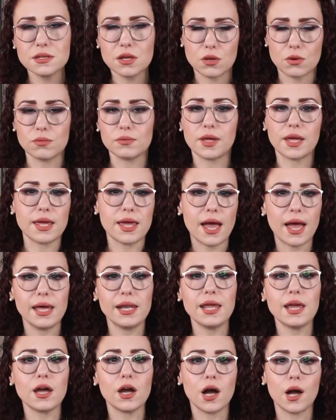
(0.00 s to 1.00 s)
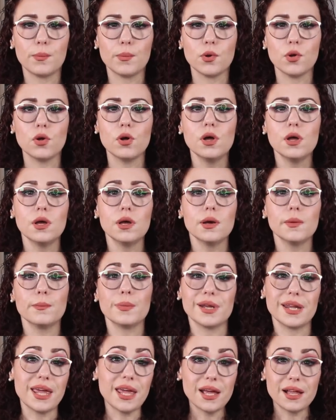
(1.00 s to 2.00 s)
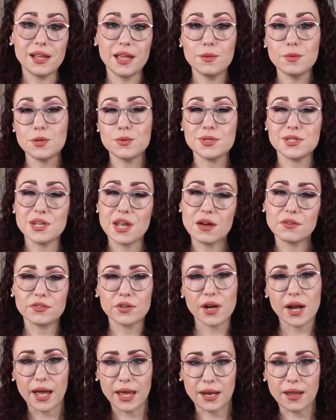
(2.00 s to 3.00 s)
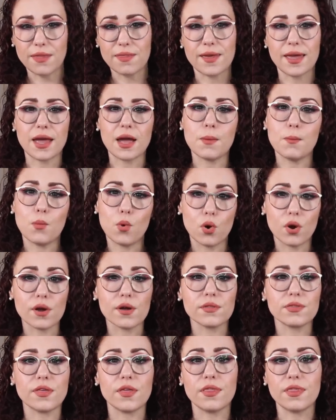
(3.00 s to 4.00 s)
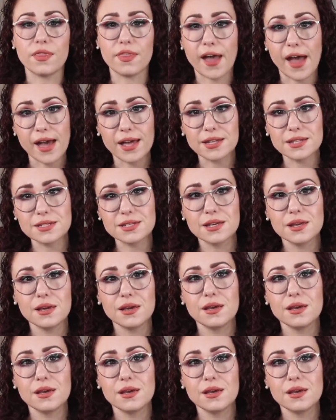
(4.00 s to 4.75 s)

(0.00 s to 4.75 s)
you know, like any couple, but he claimed it was never anything more than that.